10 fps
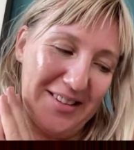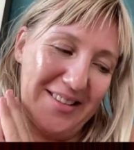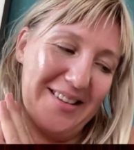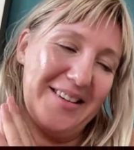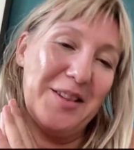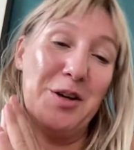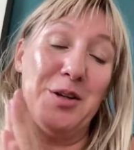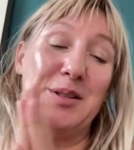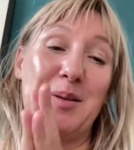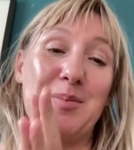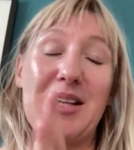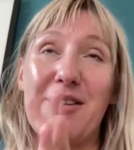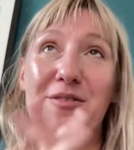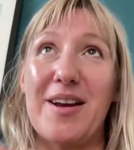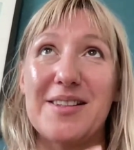the learn Substack
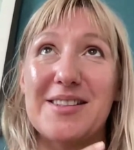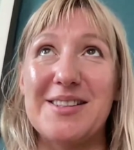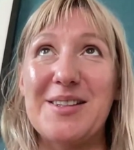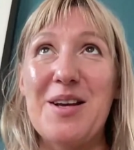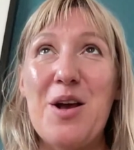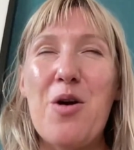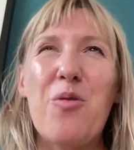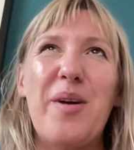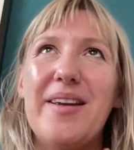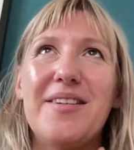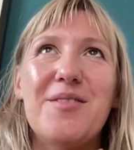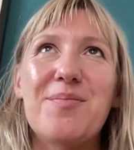fast, when